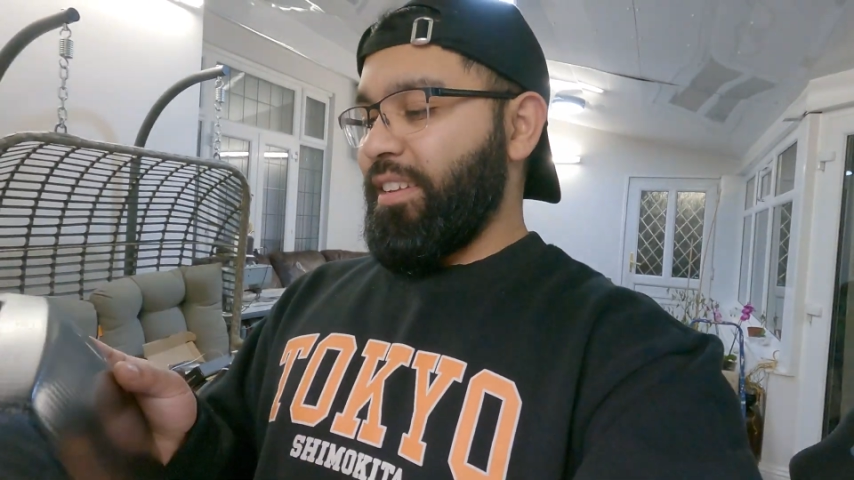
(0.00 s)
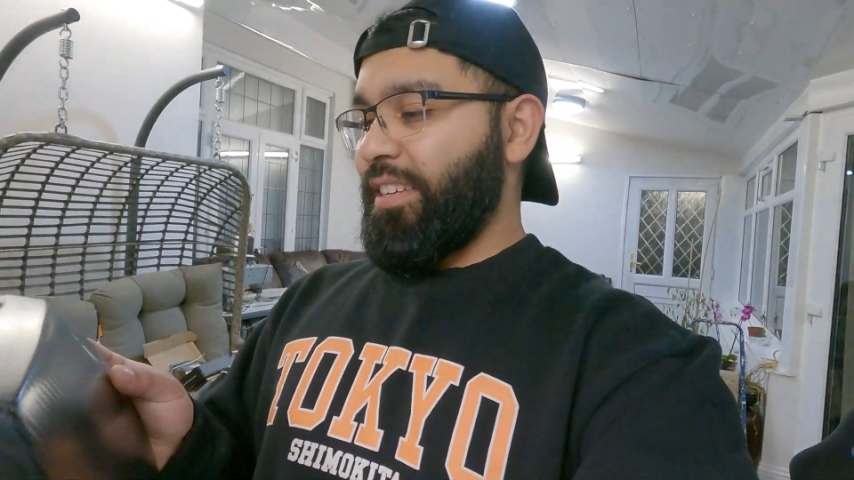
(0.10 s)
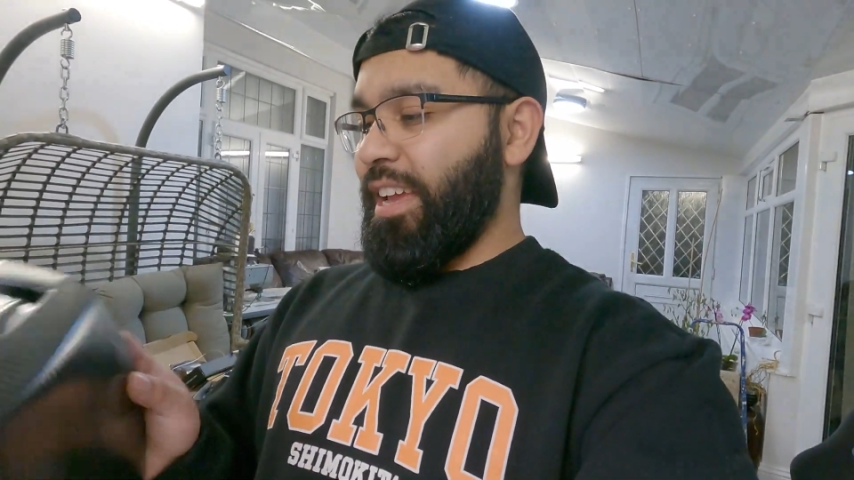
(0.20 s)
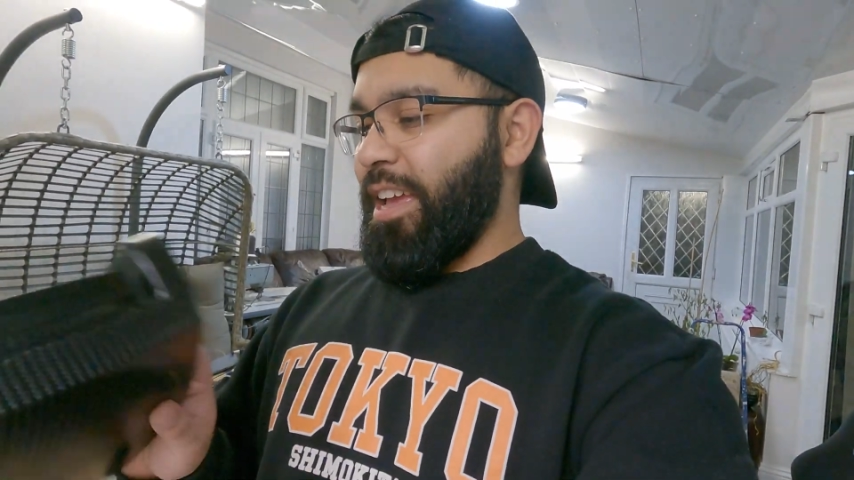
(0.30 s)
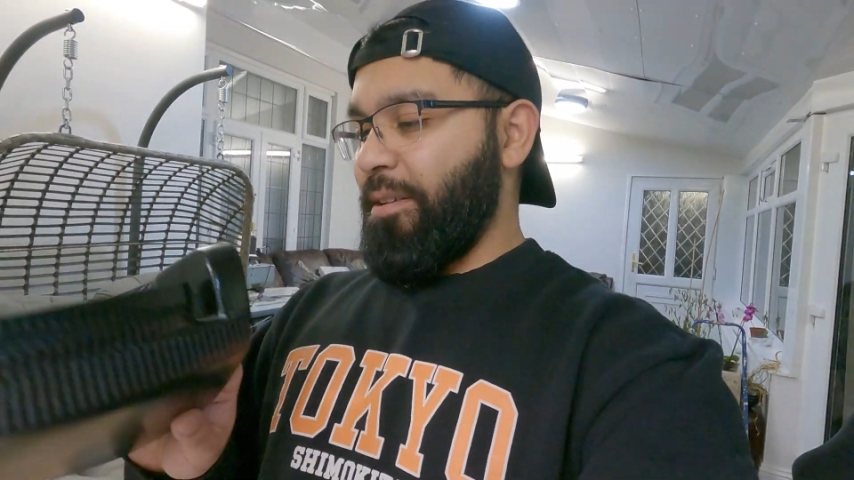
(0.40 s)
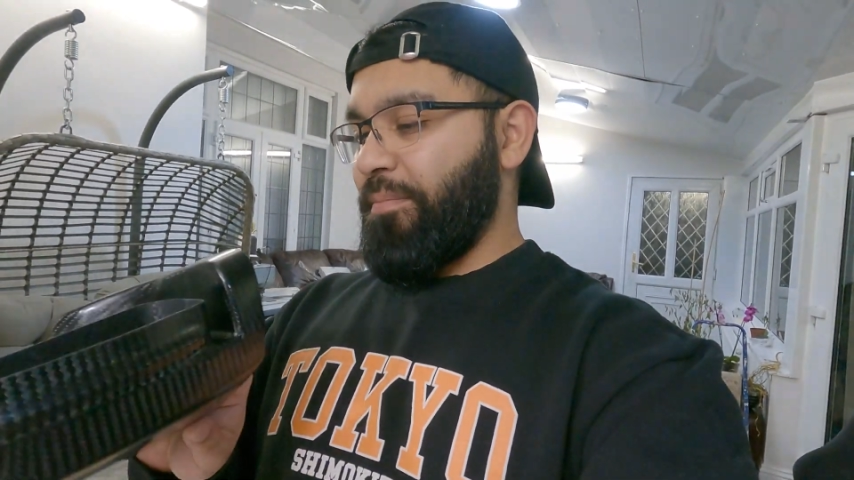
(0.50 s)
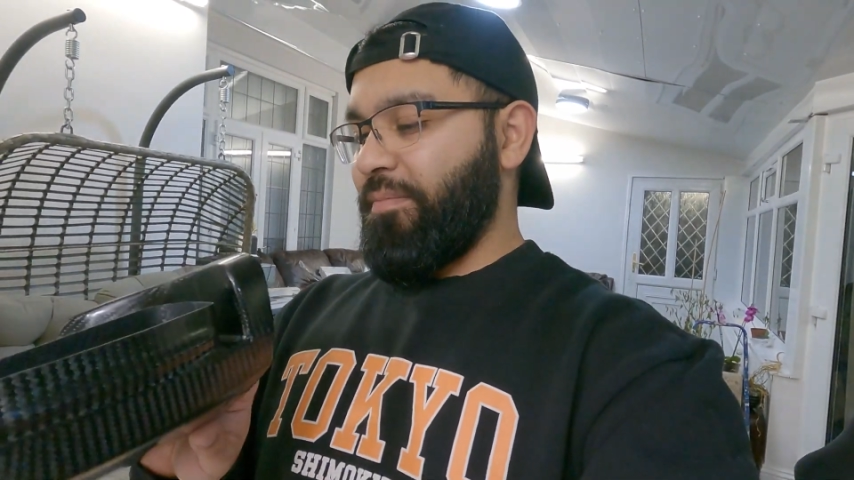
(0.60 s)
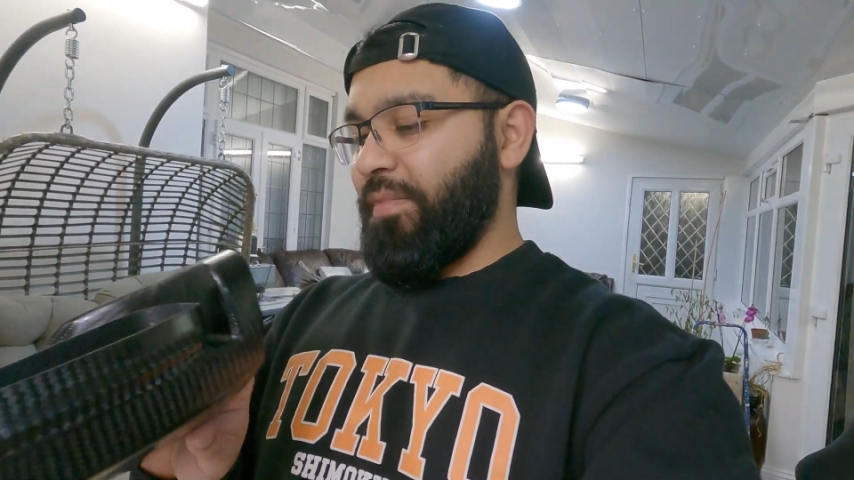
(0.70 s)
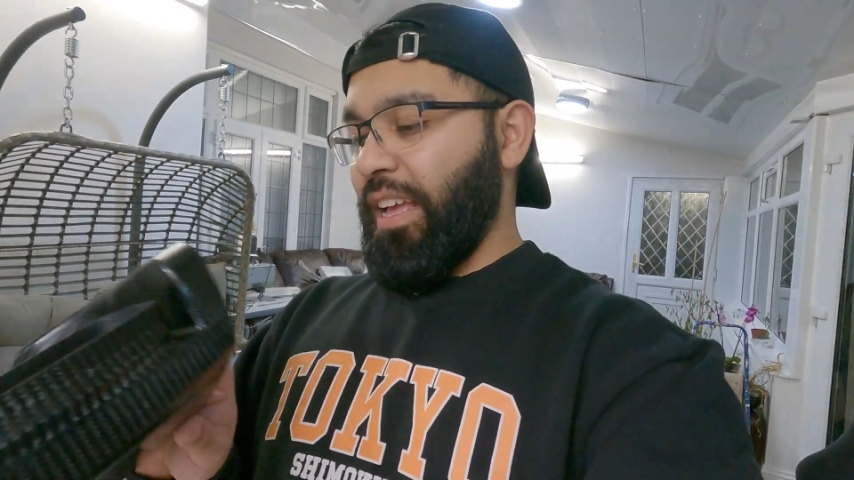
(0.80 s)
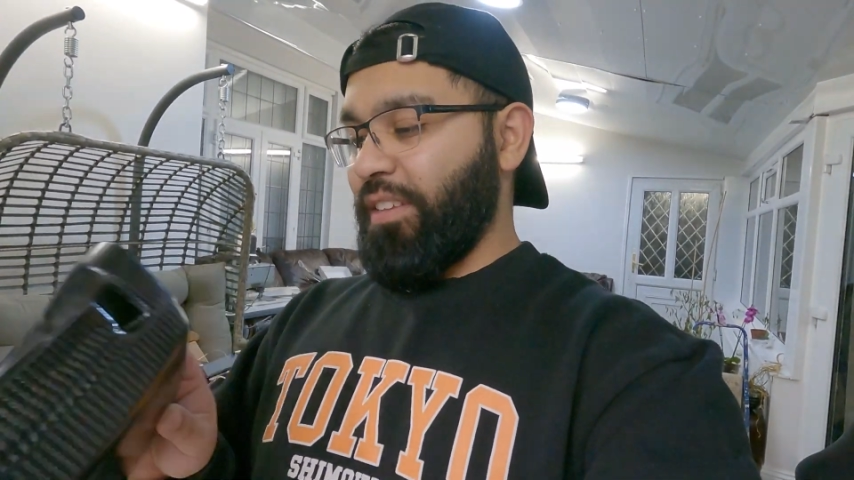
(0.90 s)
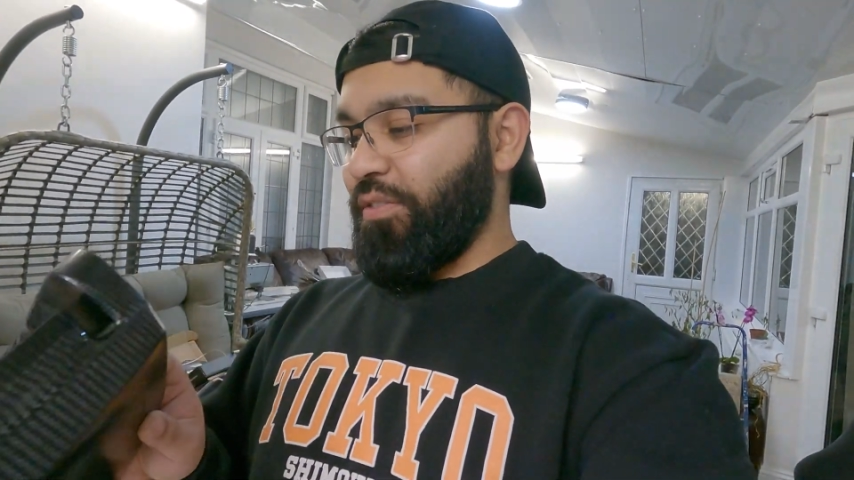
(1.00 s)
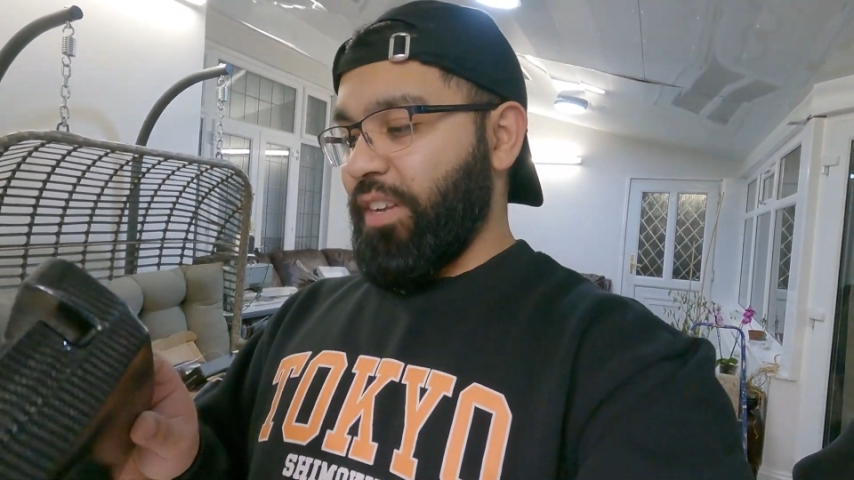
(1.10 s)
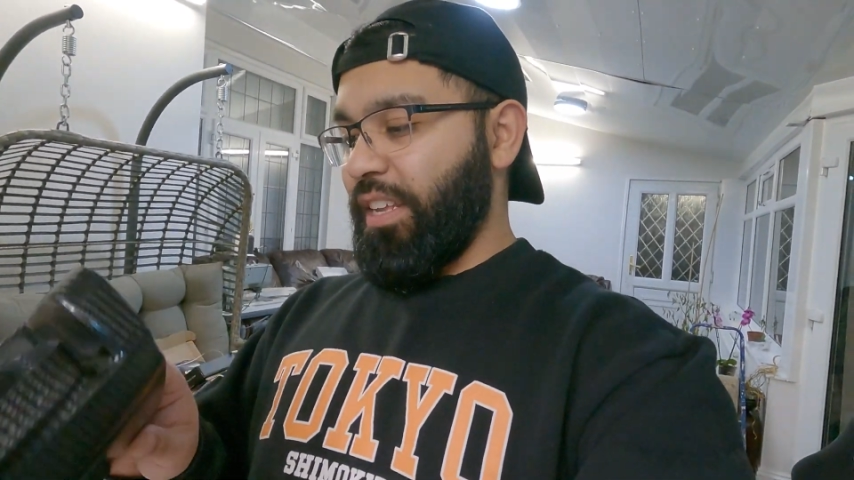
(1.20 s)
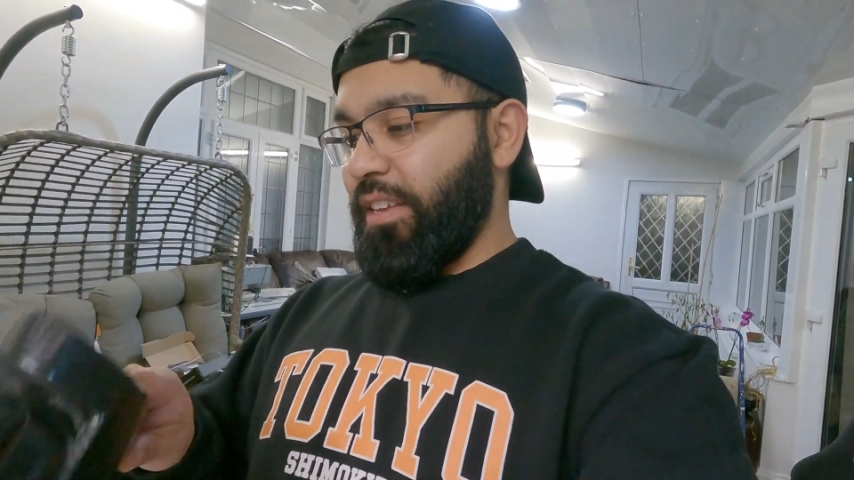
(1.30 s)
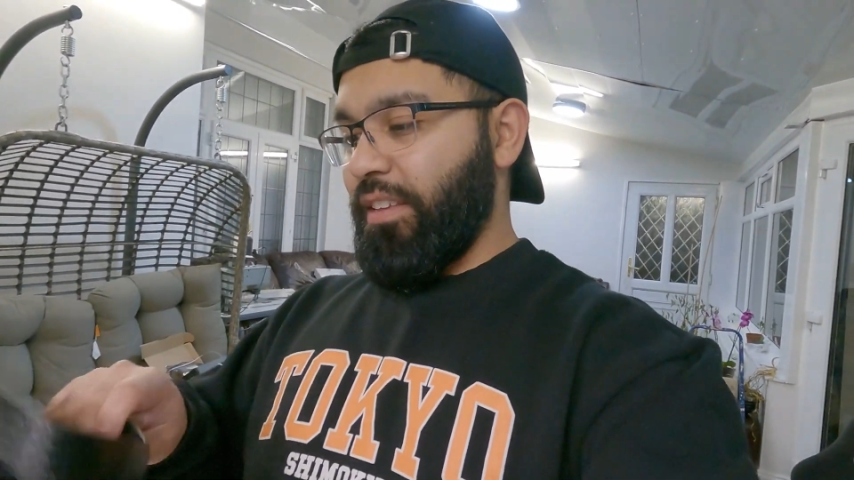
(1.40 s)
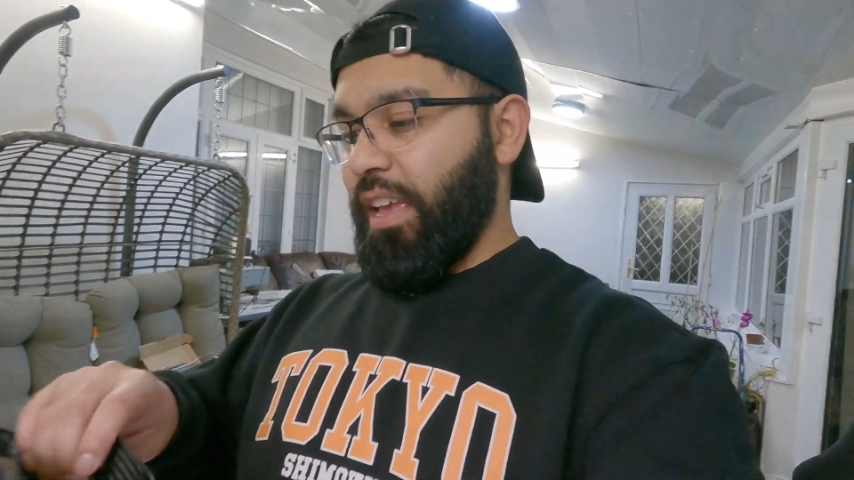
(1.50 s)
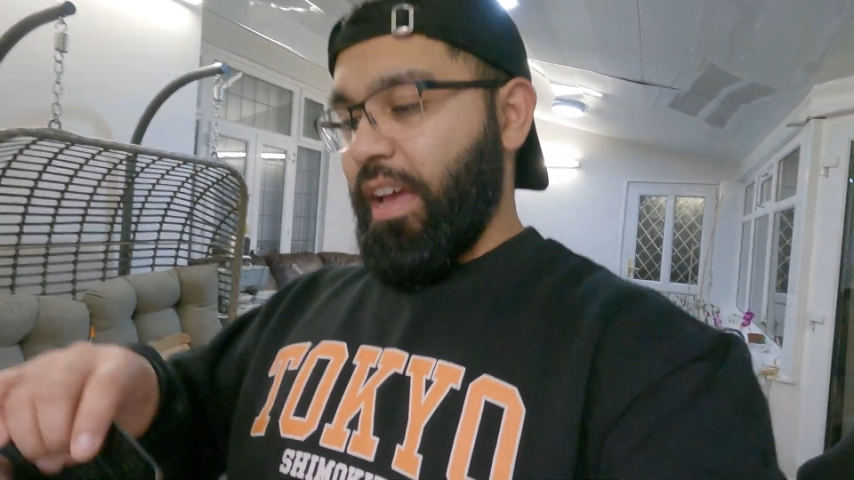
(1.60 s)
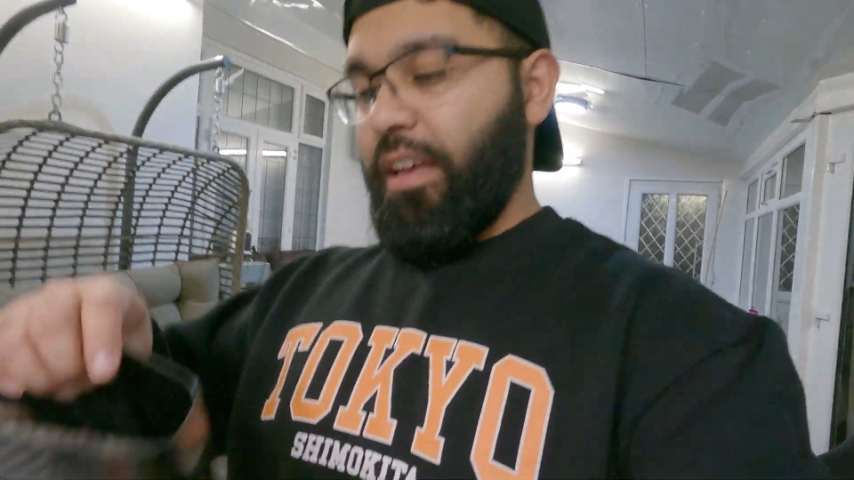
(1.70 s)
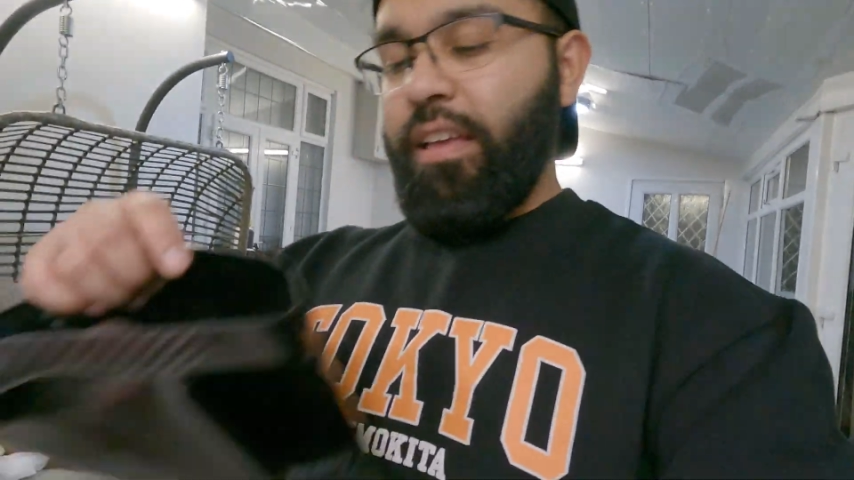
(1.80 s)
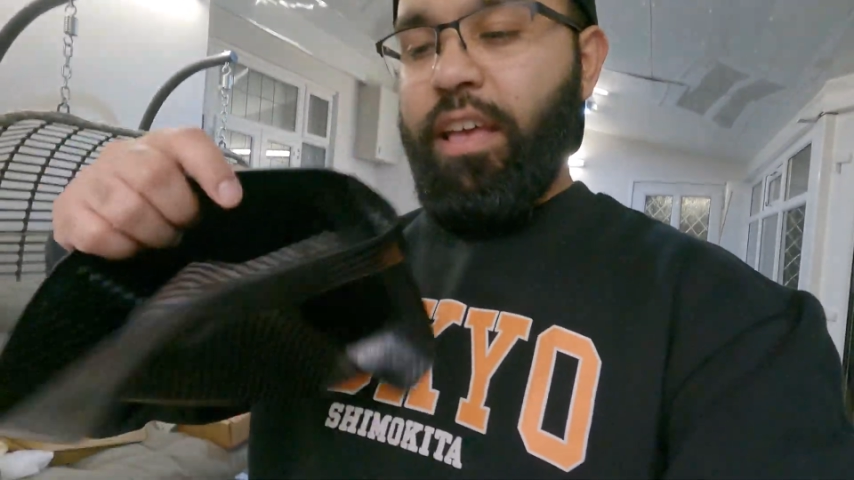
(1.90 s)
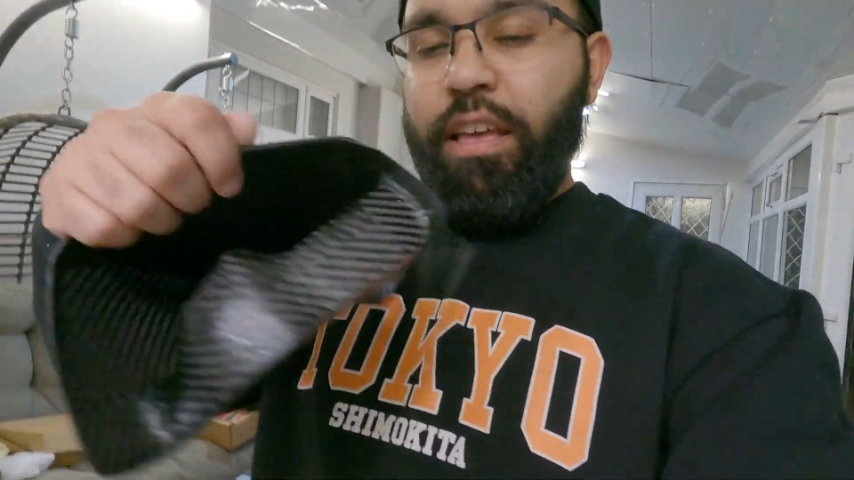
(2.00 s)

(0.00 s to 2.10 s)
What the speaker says: damn, that's really, yeah.